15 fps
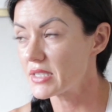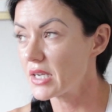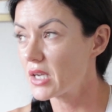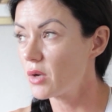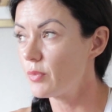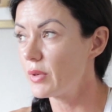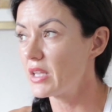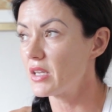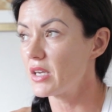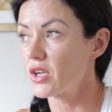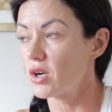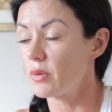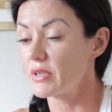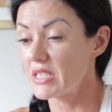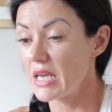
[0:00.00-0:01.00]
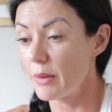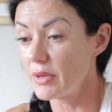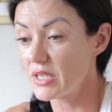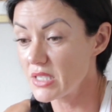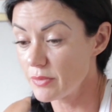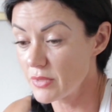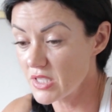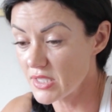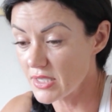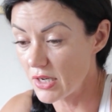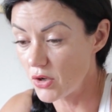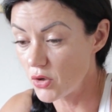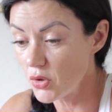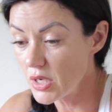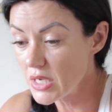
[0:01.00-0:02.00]
It could be that your metabolism is
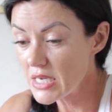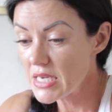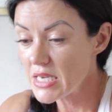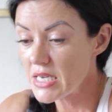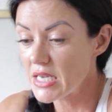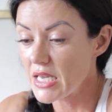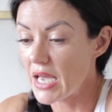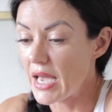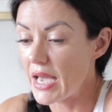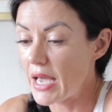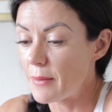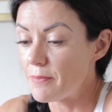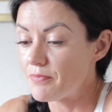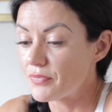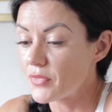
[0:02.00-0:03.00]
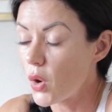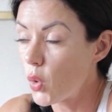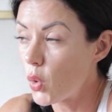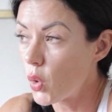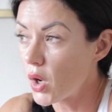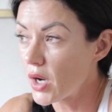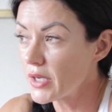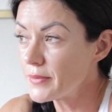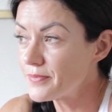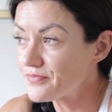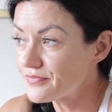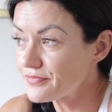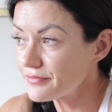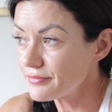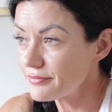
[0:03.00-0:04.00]
slow, or
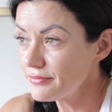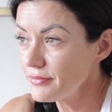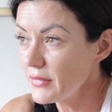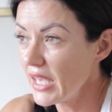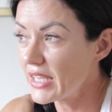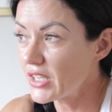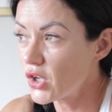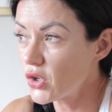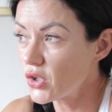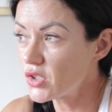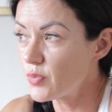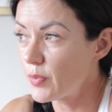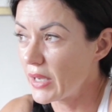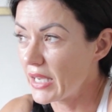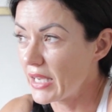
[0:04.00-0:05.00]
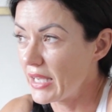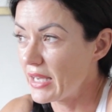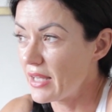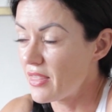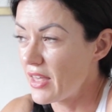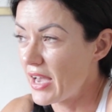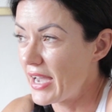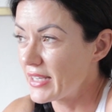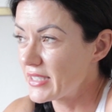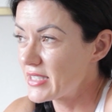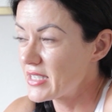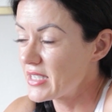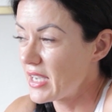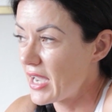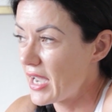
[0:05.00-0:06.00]
it could be that
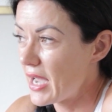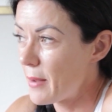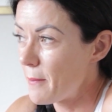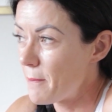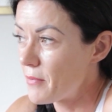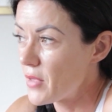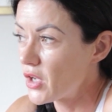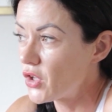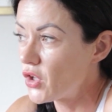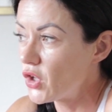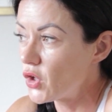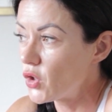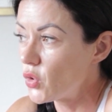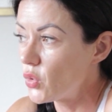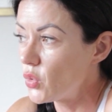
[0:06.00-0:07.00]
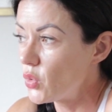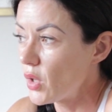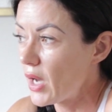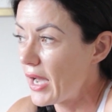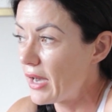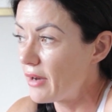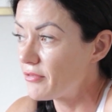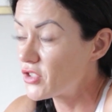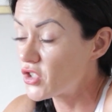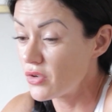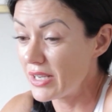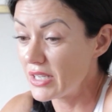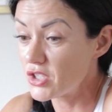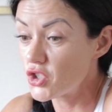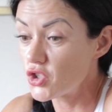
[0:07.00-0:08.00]
you have
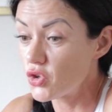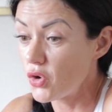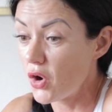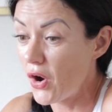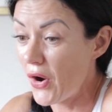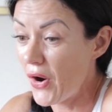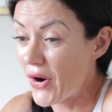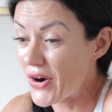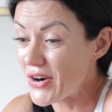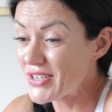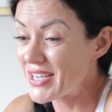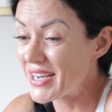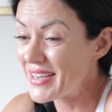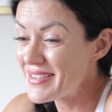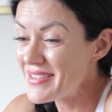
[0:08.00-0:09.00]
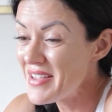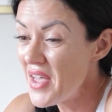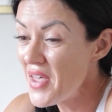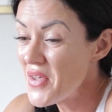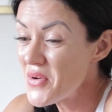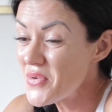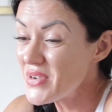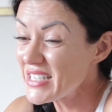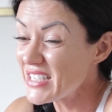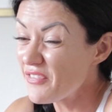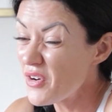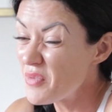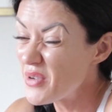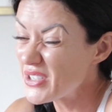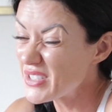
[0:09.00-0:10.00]
trained too hard, which
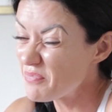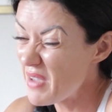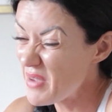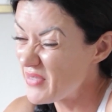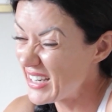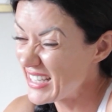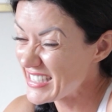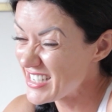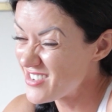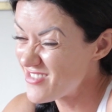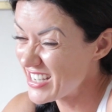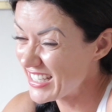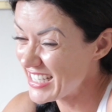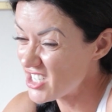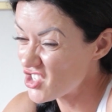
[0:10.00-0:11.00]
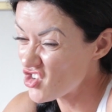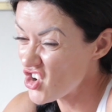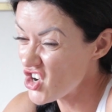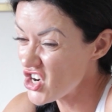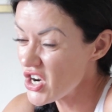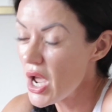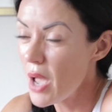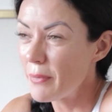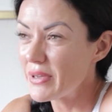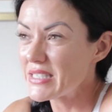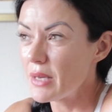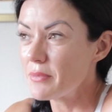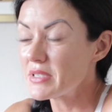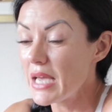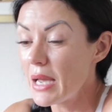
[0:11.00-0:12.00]
for most people isn't really true. But
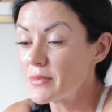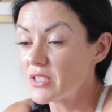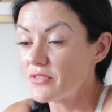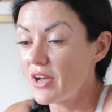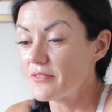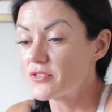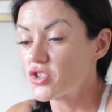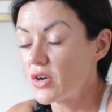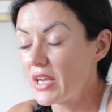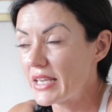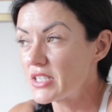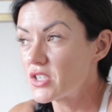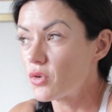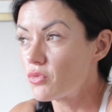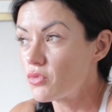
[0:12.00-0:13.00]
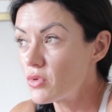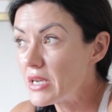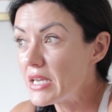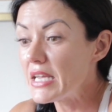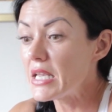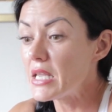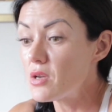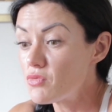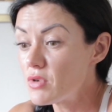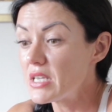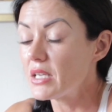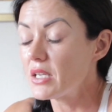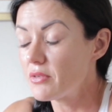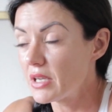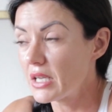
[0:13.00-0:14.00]
sometimes if I've trained
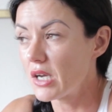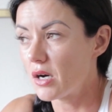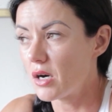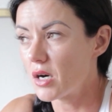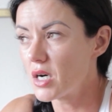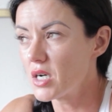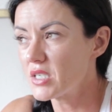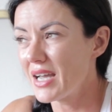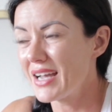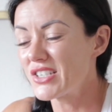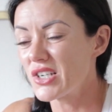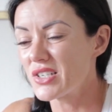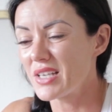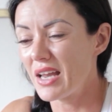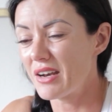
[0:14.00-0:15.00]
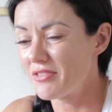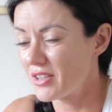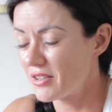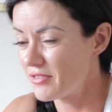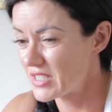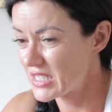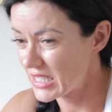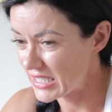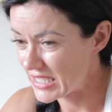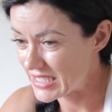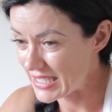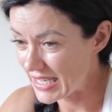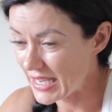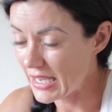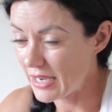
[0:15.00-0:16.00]
really hard, I just kind of feel physically
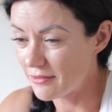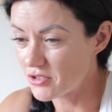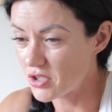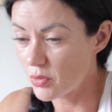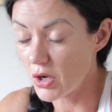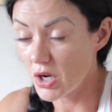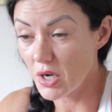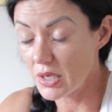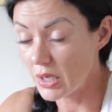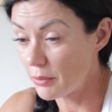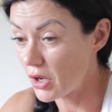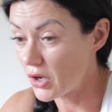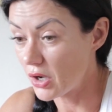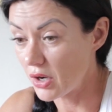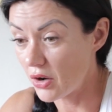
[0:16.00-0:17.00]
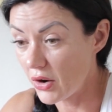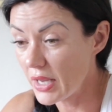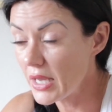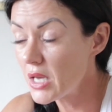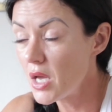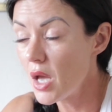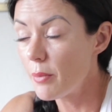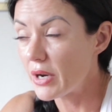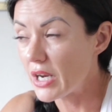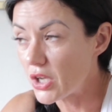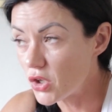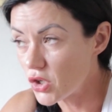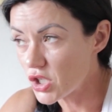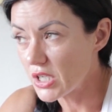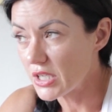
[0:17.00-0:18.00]
sick after a workout and I'm not hungry. But I
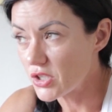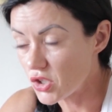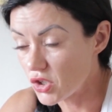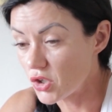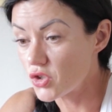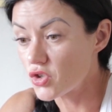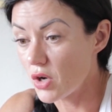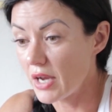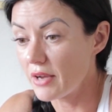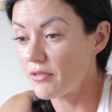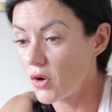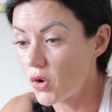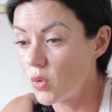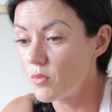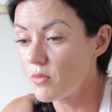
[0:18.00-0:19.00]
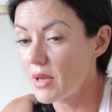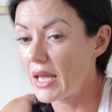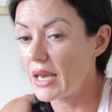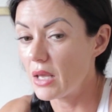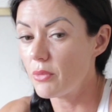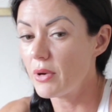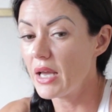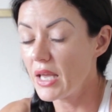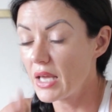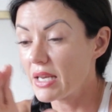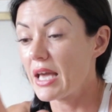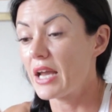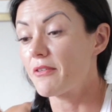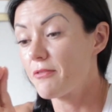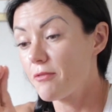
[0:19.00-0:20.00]
usually do drive home anyway and
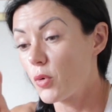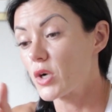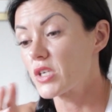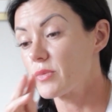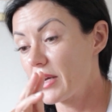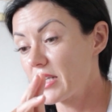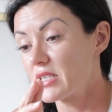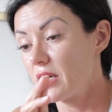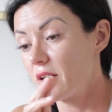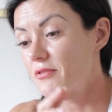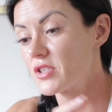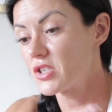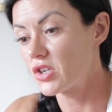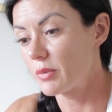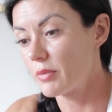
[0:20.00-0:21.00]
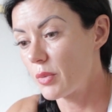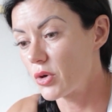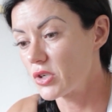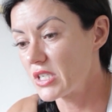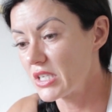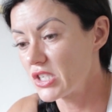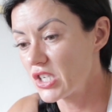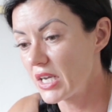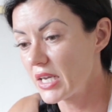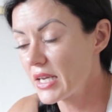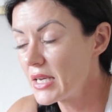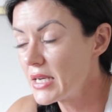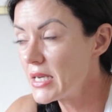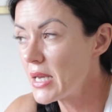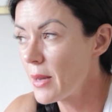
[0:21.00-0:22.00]
kind of force myself to drink my protein shake.